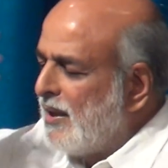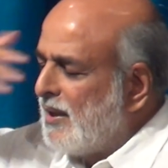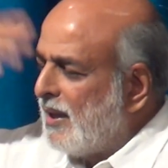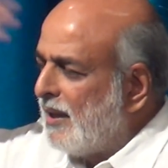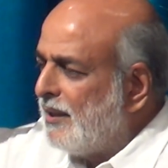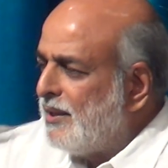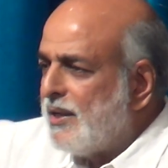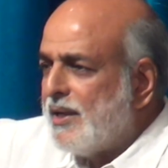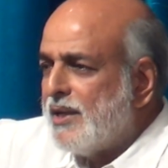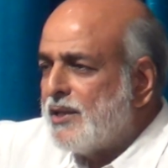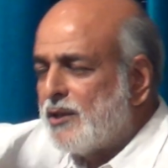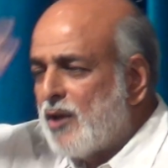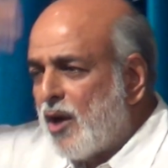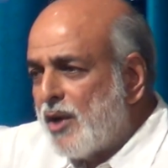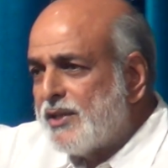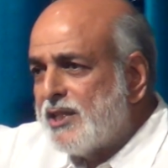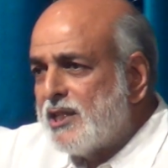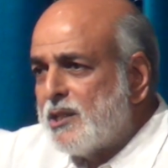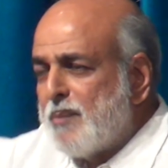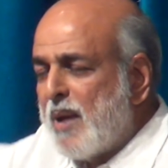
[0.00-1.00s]
he's
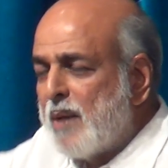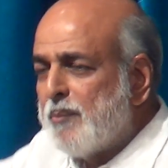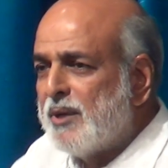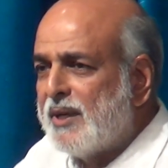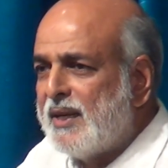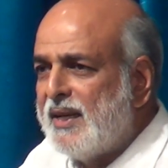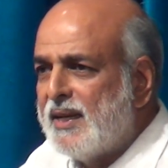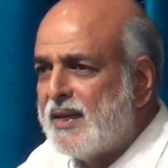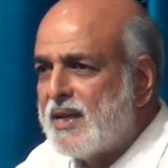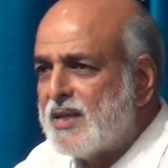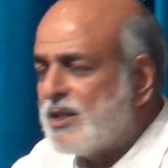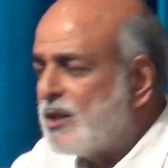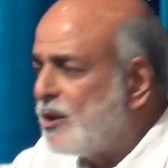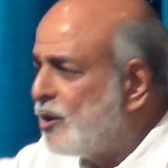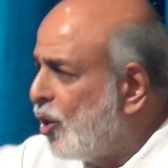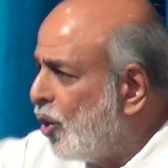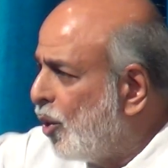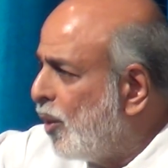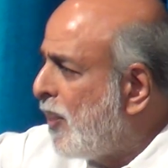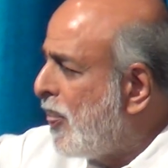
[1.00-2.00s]
lost his memory, he doesn't
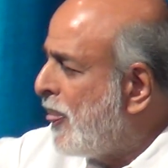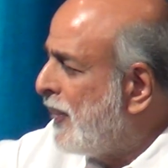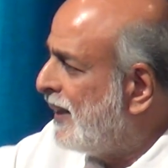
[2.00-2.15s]
know,